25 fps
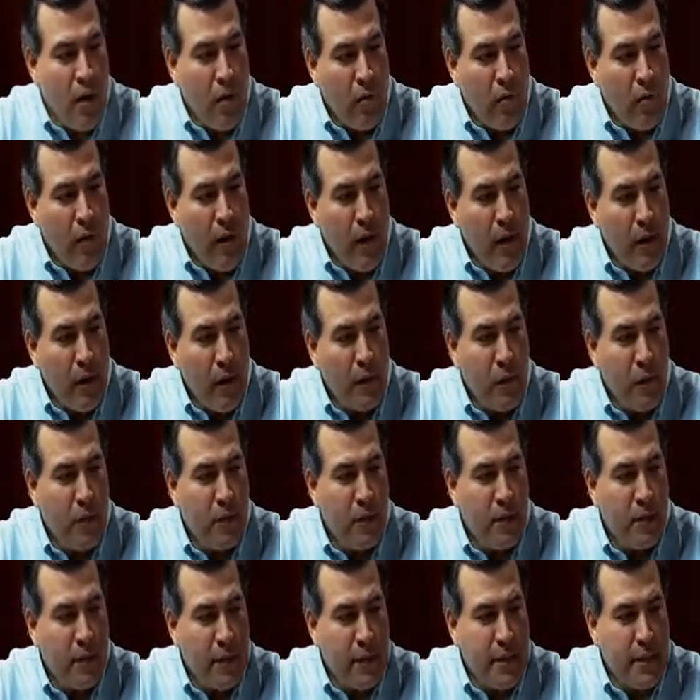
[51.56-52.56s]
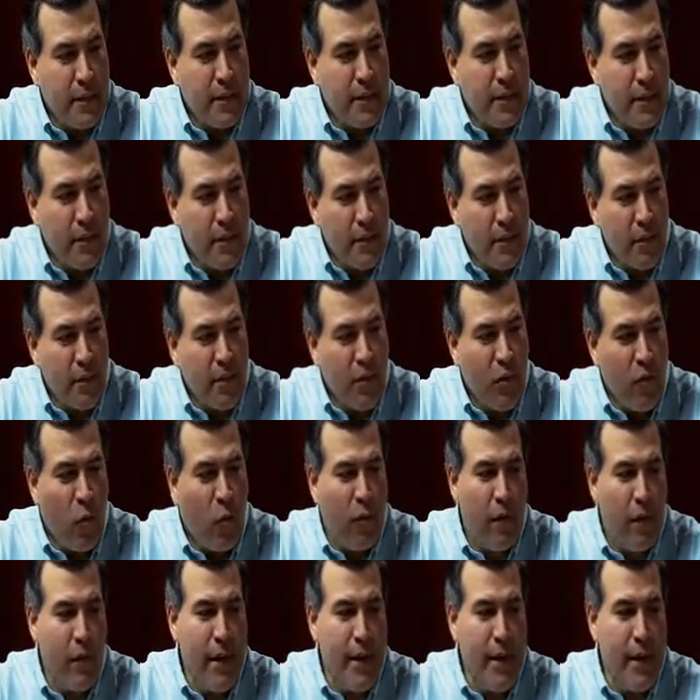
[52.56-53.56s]
Well, I originally signed up
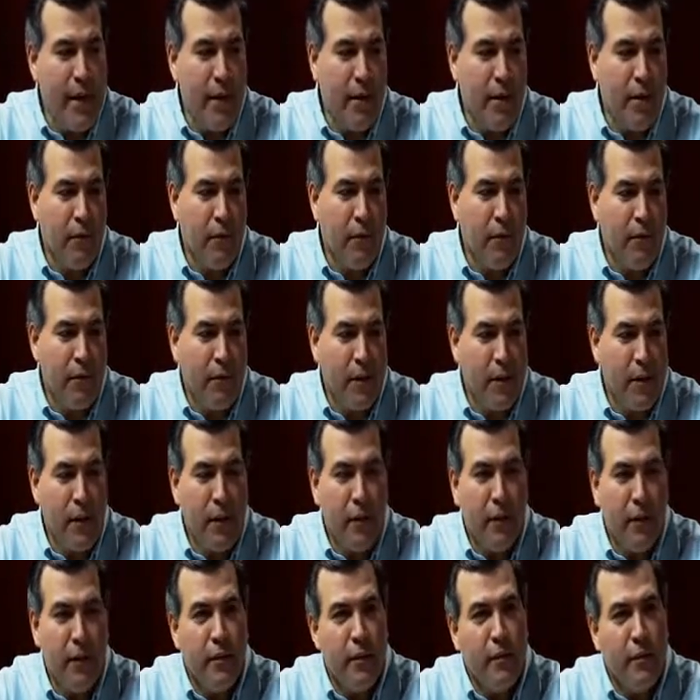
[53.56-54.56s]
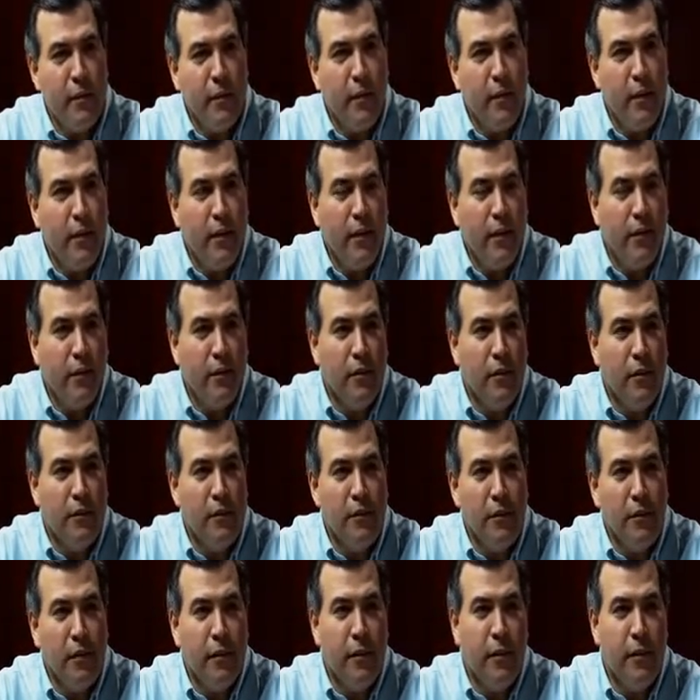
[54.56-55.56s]
for a
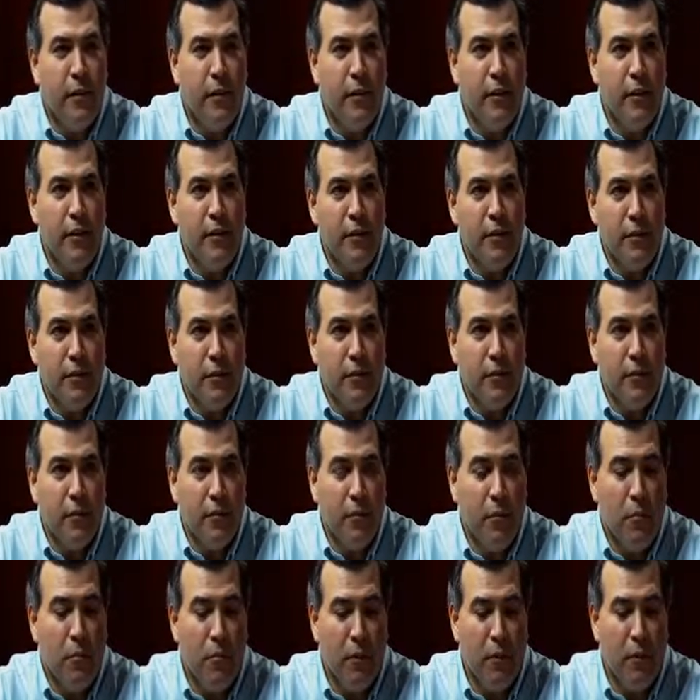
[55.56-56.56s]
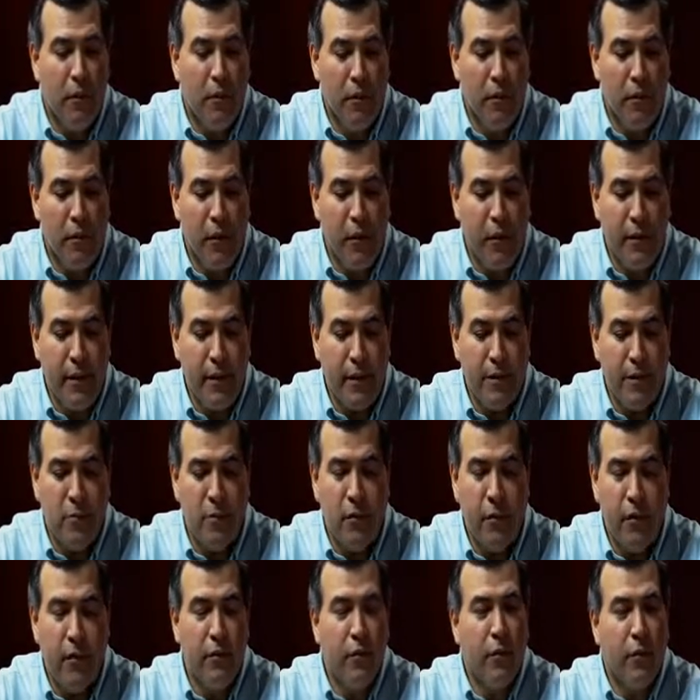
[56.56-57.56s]
$59.99 bill, and that's what
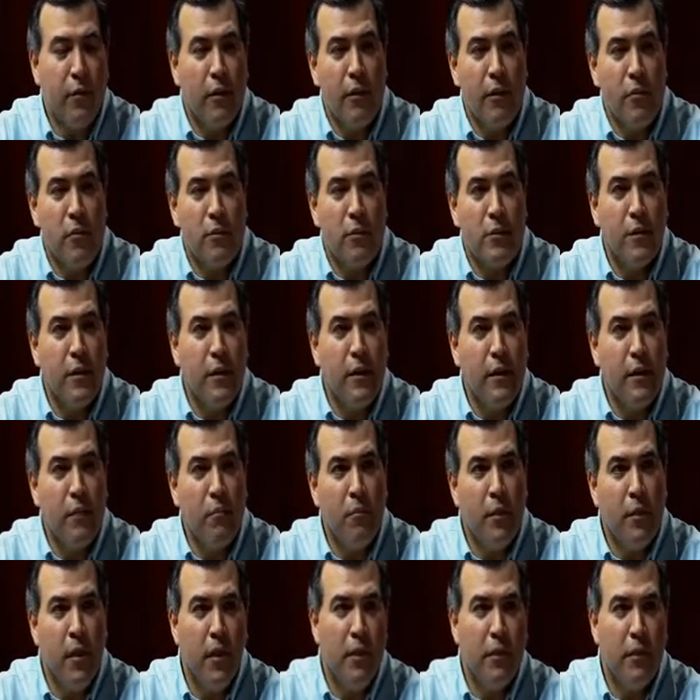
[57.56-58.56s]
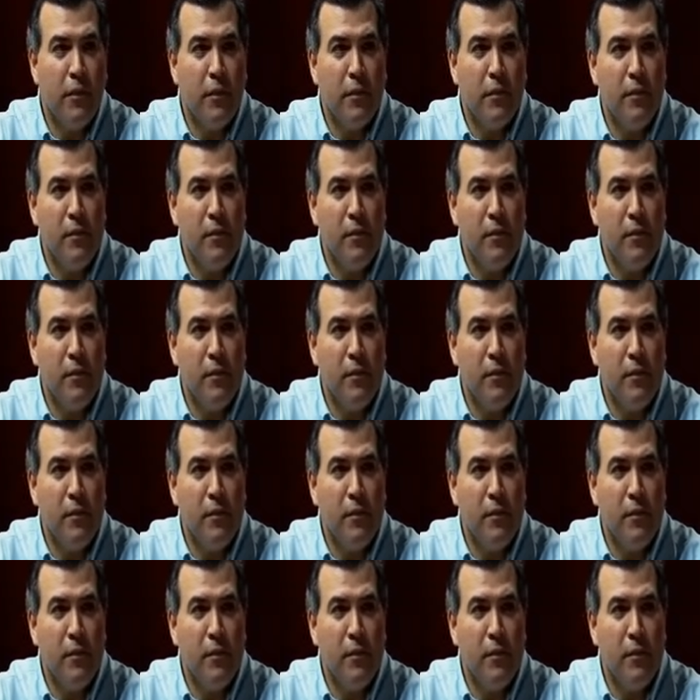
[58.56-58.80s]
I thought I was going to end up paying.